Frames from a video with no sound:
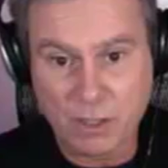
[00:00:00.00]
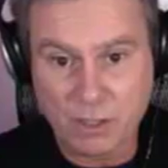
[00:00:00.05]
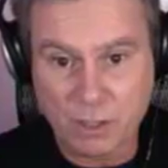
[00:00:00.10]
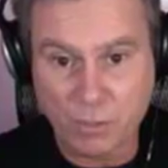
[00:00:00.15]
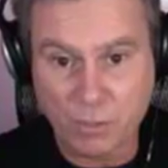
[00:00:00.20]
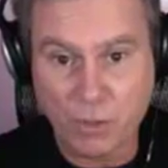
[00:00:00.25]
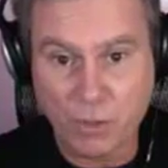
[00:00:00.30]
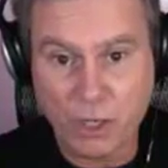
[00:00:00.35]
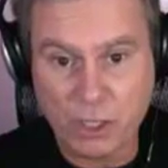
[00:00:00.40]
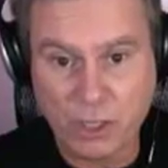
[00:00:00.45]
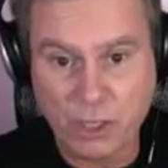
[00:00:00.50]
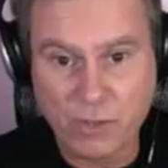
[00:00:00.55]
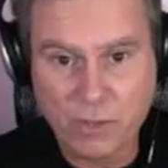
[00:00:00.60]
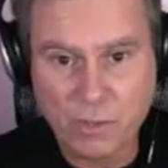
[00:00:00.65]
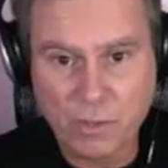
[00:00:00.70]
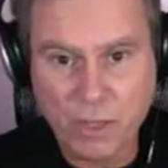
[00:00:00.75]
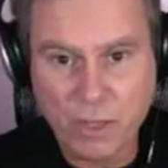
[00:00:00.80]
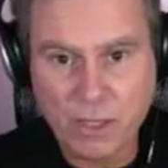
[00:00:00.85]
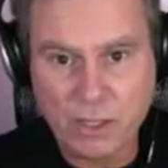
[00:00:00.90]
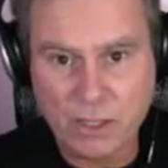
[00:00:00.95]
suppression of
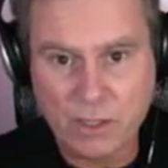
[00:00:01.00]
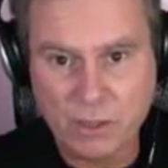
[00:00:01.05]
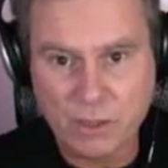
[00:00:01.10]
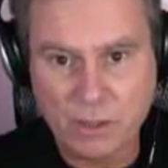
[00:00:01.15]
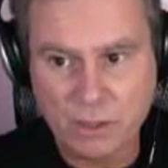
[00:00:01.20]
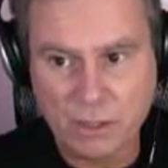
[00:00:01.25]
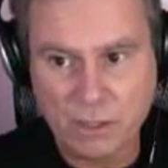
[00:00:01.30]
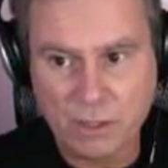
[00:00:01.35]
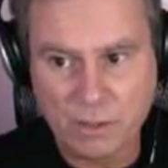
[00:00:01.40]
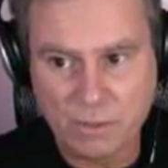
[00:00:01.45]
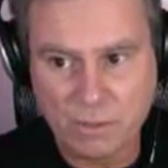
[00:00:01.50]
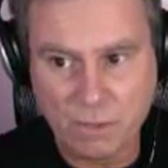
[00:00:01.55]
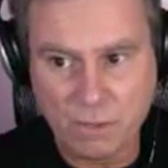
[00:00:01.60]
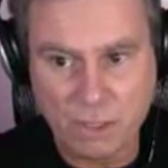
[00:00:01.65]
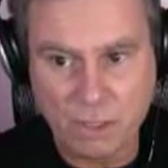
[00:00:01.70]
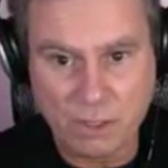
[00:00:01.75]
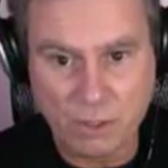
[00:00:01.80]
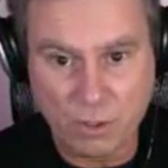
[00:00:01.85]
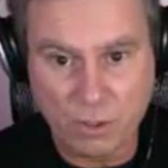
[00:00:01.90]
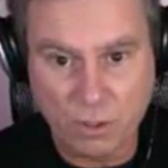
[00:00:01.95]
speech is
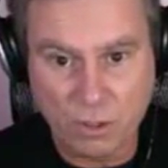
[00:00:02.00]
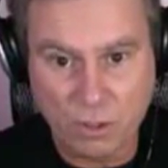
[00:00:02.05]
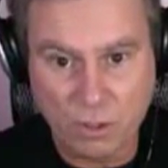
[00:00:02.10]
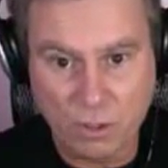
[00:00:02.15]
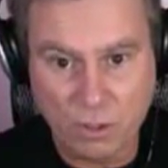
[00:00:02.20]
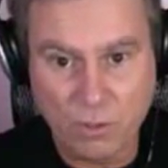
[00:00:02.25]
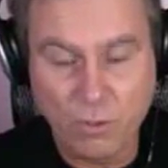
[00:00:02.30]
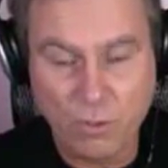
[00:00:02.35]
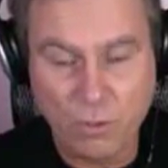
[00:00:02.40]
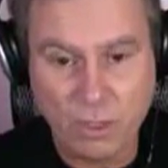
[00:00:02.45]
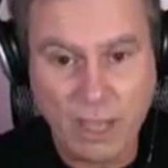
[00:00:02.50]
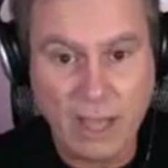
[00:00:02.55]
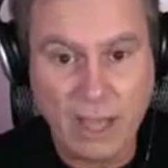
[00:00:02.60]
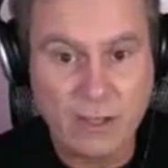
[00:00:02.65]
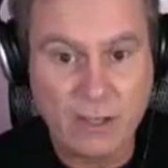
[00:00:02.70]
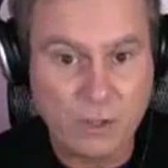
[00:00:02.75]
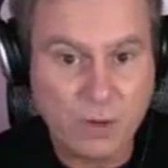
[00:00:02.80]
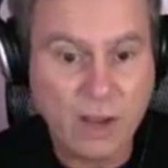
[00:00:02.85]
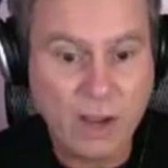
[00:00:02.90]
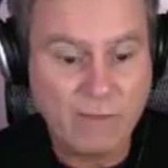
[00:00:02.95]

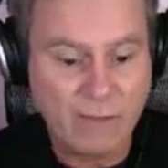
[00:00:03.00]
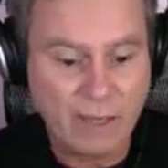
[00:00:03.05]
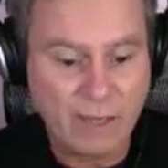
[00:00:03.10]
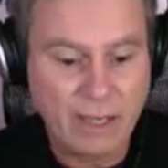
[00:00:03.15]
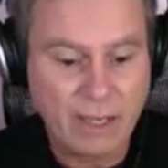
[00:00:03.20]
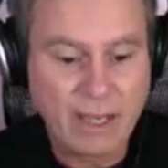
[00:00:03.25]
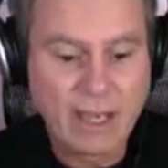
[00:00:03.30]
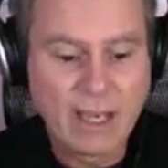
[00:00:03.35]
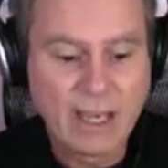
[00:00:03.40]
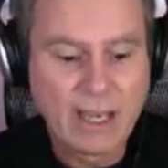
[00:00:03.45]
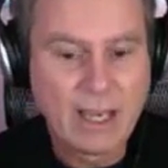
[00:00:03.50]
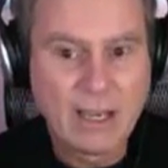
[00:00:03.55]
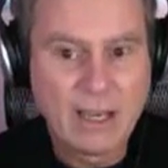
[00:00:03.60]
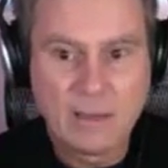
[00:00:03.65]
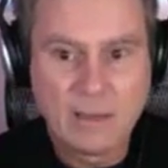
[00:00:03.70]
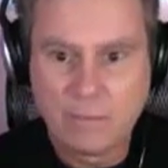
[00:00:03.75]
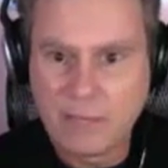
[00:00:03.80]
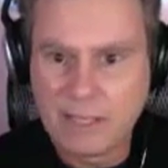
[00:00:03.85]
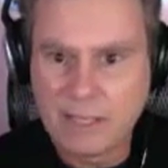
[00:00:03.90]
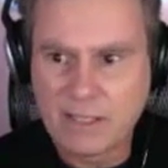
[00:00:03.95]
catastrophic,
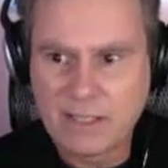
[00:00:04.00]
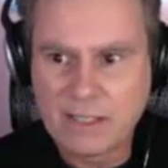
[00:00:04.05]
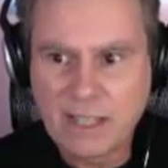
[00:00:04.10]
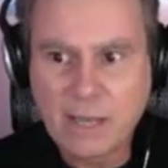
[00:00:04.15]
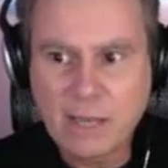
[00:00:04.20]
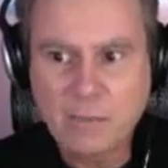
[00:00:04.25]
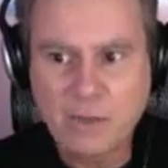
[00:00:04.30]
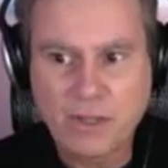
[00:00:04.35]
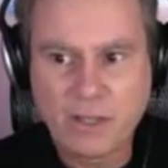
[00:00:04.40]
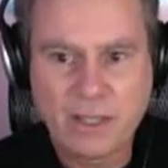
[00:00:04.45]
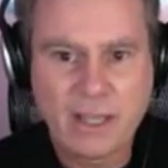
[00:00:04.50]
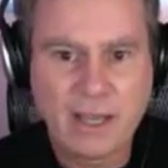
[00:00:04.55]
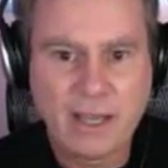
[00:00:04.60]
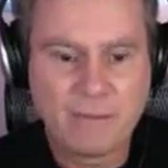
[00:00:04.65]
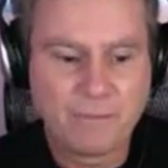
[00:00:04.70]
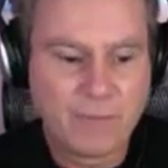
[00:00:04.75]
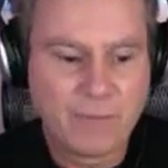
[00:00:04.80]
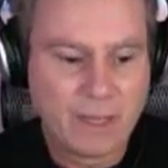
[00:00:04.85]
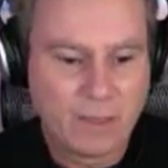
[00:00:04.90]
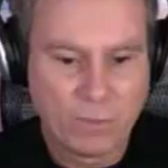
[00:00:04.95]
but it's deeper than that.
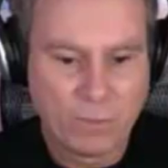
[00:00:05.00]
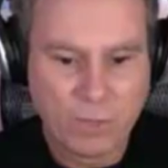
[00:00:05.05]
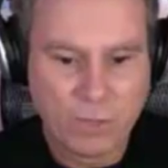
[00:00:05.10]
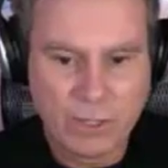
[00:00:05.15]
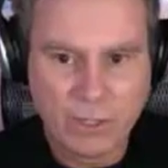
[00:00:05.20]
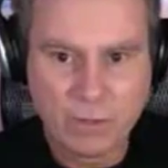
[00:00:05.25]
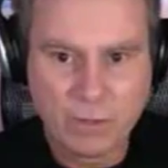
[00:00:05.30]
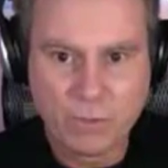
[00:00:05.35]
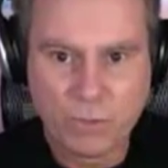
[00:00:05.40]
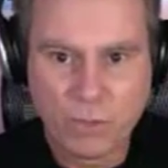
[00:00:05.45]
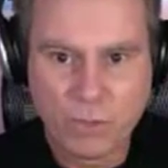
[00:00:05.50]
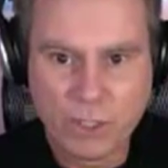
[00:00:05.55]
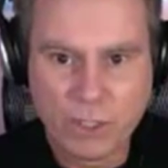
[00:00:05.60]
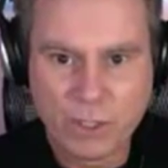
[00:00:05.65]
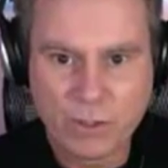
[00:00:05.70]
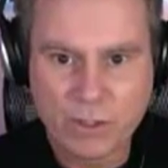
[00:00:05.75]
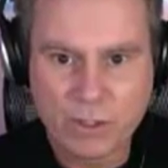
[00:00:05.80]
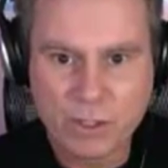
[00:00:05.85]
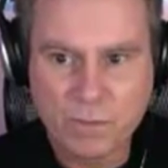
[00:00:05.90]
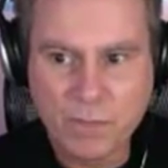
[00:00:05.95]
When
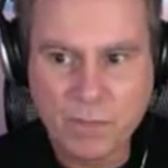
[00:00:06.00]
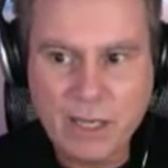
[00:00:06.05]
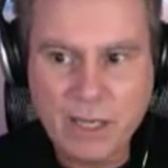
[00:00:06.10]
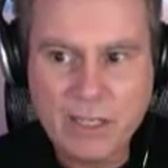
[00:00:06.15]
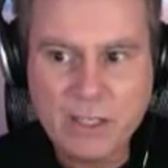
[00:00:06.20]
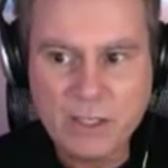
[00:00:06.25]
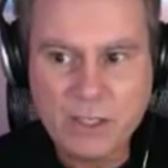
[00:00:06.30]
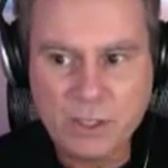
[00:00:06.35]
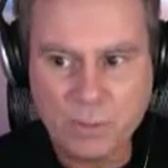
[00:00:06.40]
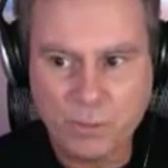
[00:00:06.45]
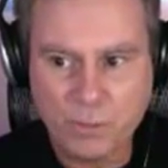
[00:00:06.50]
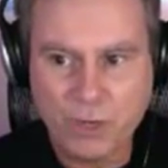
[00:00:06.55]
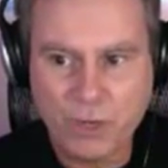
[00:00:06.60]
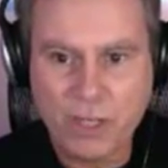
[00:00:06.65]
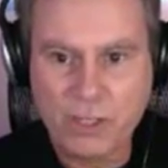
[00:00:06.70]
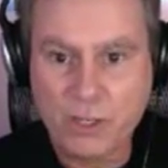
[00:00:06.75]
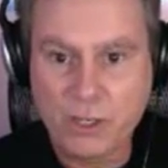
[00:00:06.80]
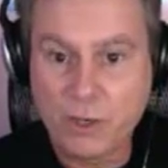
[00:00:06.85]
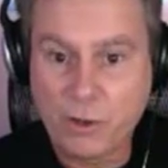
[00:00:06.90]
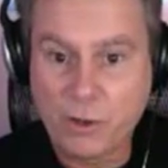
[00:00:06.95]
your speech is
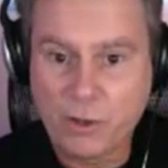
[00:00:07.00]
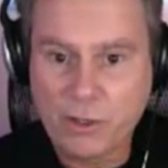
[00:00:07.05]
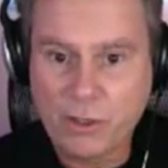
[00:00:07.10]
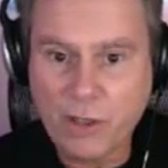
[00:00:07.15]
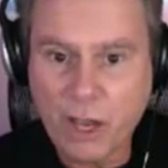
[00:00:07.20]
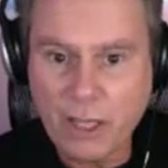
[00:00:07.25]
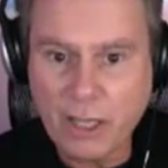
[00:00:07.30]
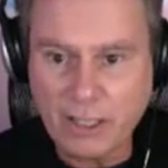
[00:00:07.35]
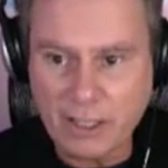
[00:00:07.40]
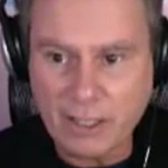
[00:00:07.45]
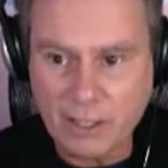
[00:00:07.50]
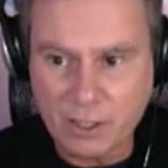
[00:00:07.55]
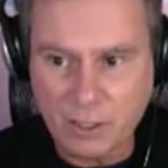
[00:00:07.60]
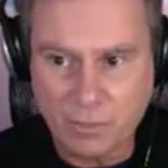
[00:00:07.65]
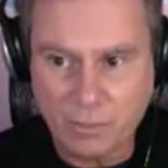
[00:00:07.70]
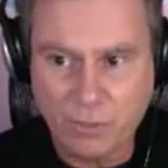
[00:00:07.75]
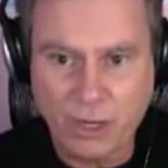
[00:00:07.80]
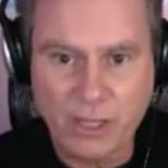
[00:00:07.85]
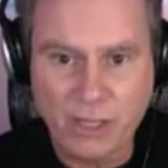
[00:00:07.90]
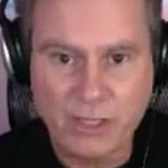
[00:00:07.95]
suppressed, your thought is
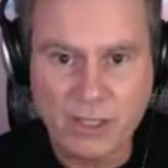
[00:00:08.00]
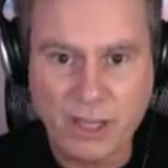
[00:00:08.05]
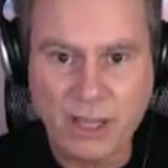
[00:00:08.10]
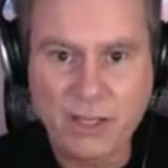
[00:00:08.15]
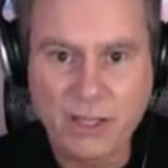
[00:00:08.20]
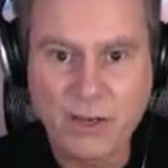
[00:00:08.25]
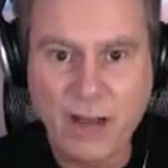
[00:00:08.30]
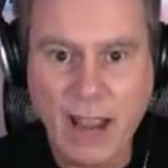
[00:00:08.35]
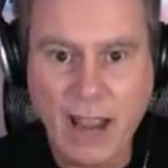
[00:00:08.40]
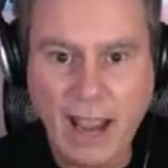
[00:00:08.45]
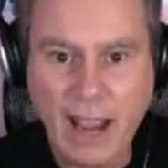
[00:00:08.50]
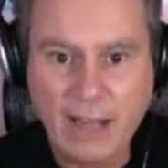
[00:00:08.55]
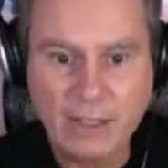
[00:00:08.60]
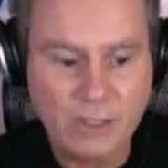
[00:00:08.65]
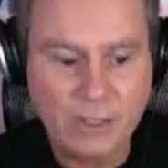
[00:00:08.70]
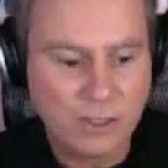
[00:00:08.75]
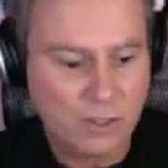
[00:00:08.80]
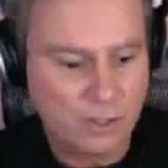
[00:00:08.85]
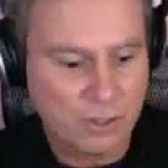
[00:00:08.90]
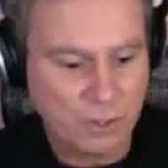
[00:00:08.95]
suppressed, and your
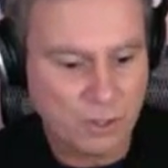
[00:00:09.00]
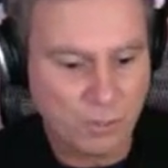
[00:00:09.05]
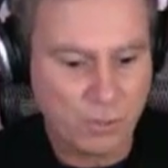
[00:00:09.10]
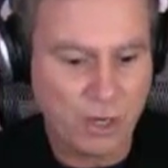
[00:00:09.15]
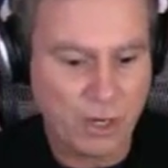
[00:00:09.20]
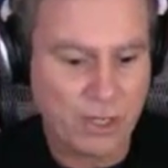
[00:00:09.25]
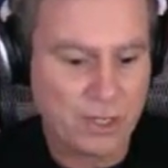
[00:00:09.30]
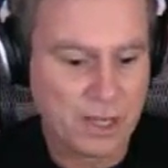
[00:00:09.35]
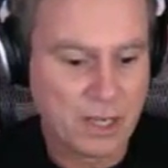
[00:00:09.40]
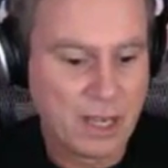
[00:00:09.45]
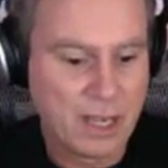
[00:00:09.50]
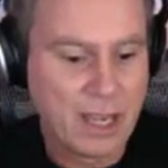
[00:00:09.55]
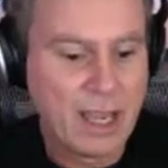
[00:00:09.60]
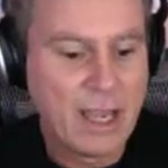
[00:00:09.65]
actions are suppressed.